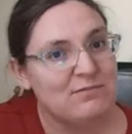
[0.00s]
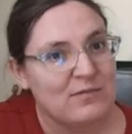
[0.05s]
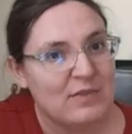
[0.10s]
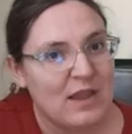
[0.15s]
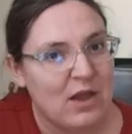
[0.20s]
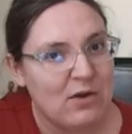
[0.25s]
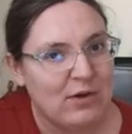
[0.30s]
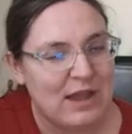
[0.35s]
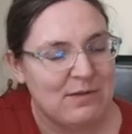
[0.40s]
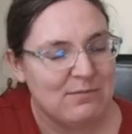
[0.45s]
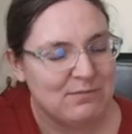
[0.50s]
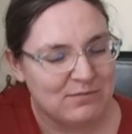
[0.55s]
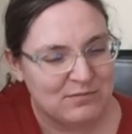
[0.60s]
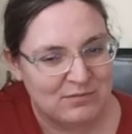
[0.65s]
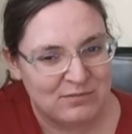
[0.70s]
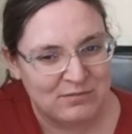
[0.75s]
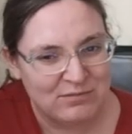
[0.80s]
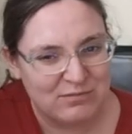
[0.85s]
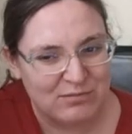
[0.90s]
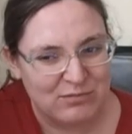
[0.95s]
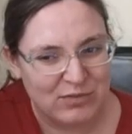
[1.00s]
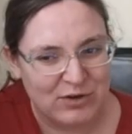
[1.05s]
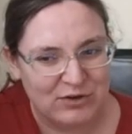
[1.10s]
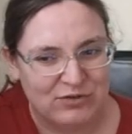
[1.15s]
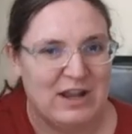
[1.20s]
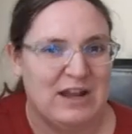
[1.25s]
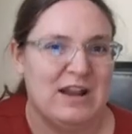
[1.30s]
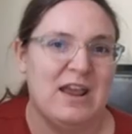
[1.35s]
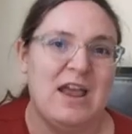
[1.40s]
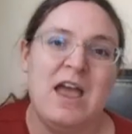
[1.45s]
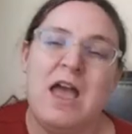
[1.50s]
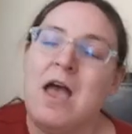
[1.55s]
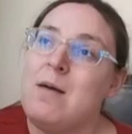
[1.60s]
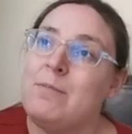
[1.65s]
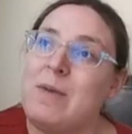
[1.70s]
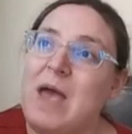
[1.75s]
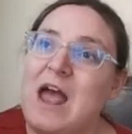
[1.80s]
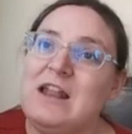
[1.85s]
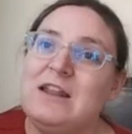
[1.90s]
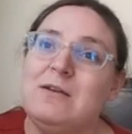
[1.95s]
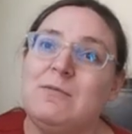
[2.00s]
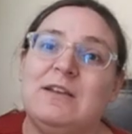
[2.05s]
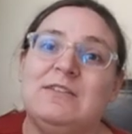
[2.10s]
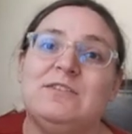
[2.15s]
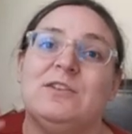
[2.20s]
Okay? appreciate it. But anyway,